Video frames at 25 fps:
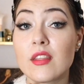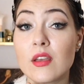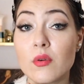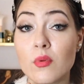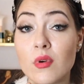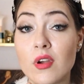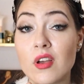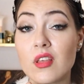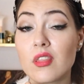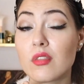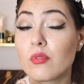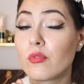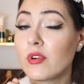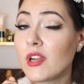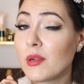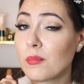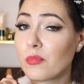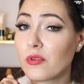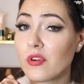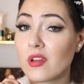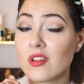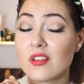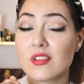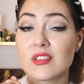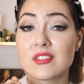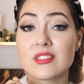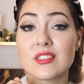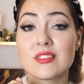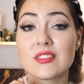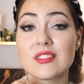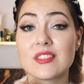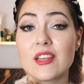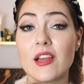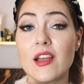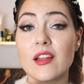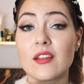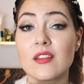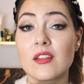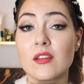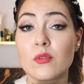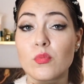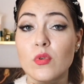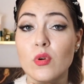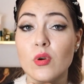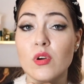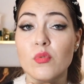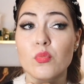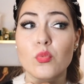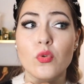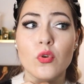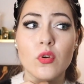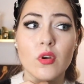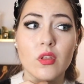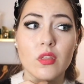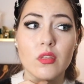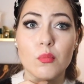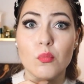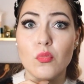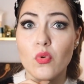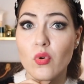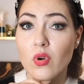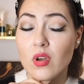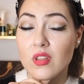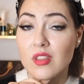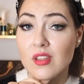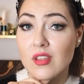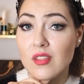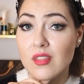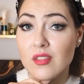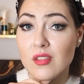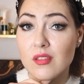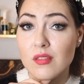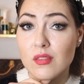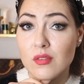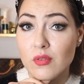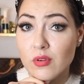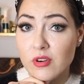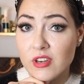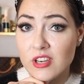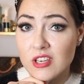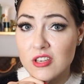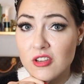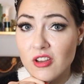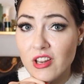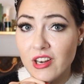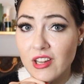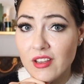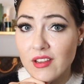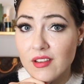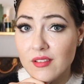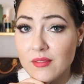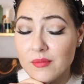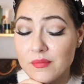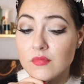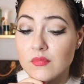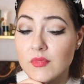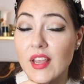There were three products inside that were worth more than the thirty dollars,